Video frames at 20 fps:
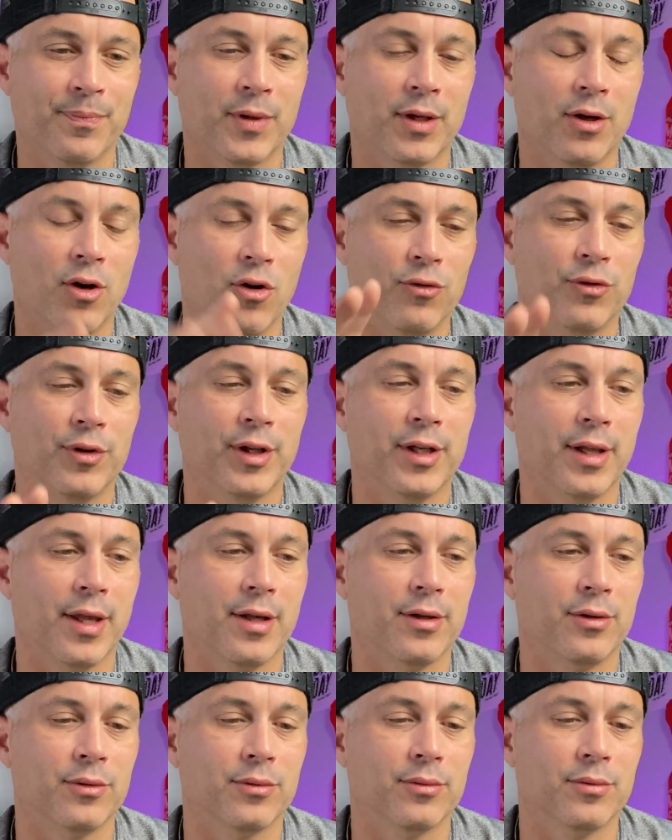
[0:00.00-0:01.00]
Hopefully they
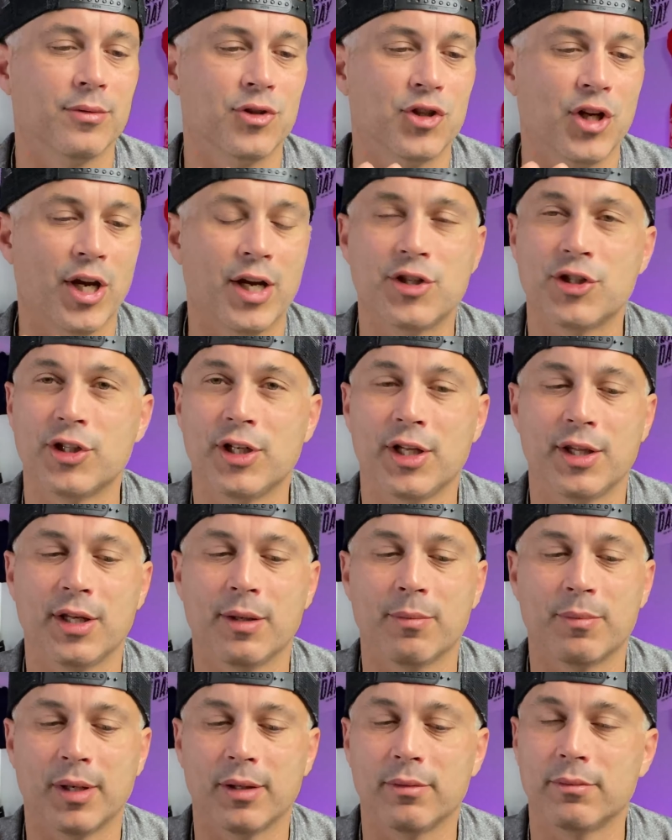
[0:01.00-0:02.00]
don't change
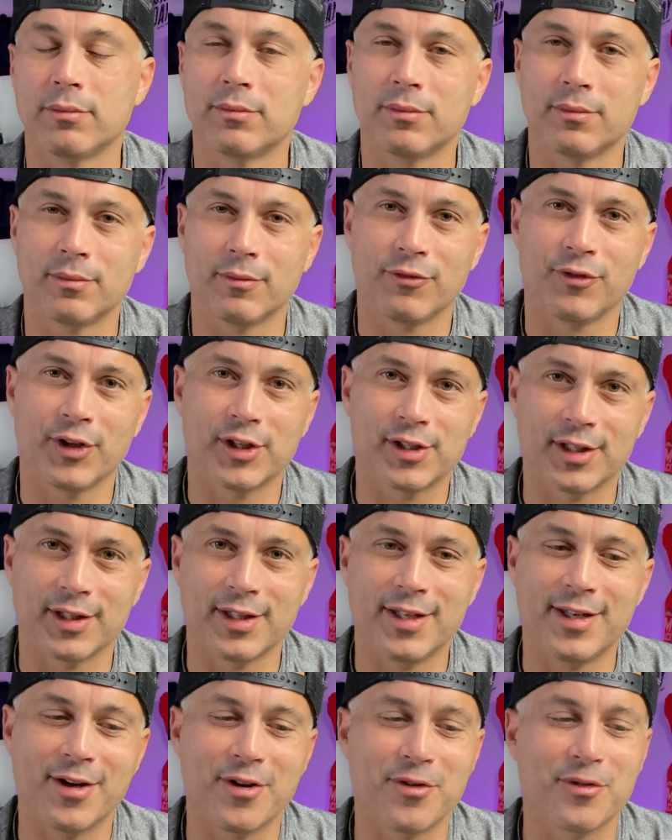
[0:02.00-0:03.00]
anything but fixing
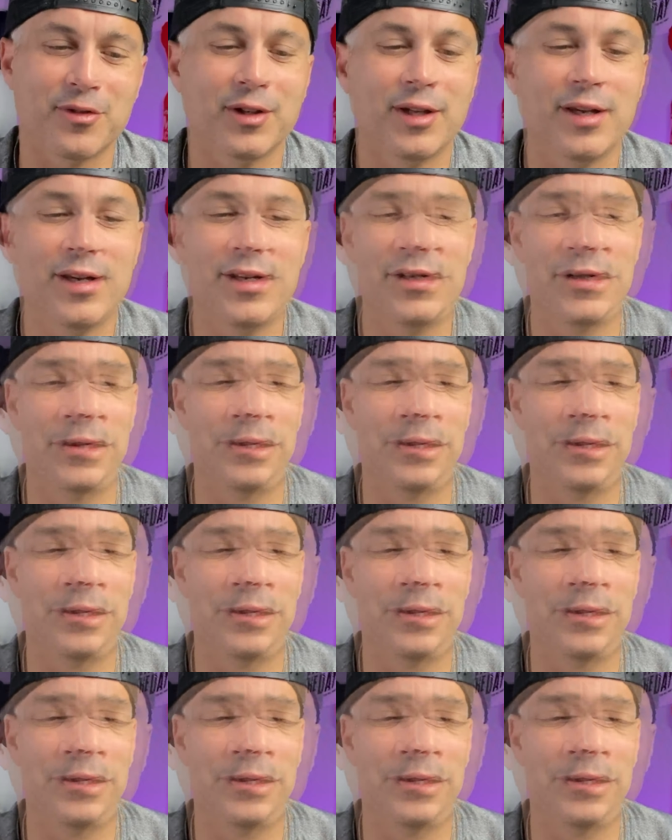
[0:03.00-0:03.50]
the overlays.